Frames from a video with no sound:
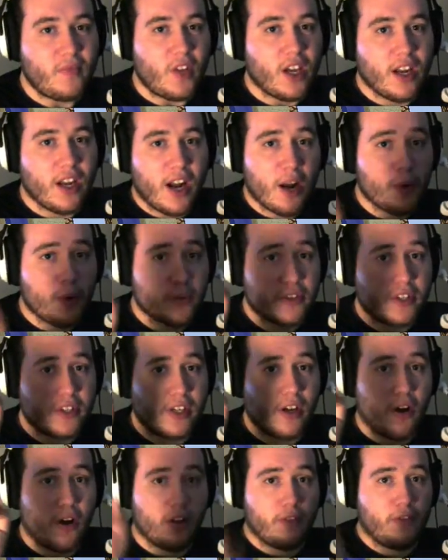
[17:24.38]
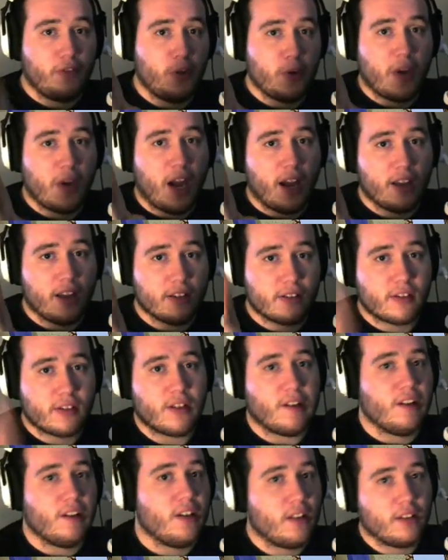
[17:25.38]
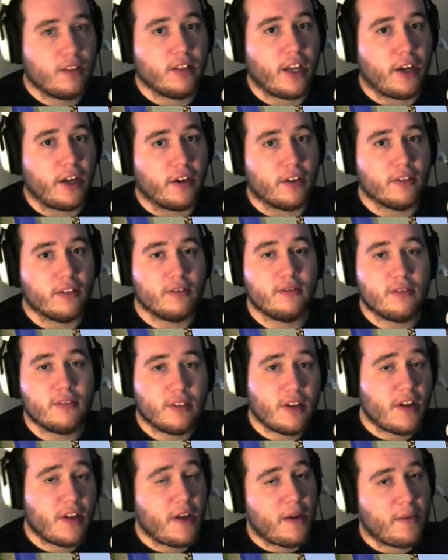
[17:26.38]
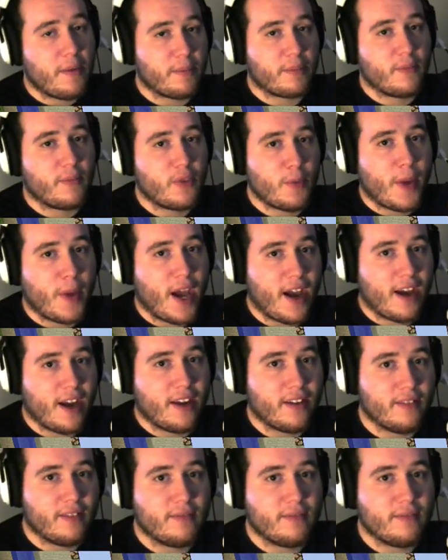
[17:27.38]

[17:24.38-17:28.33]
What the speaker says: And I will see all of you guys later. Goodbye.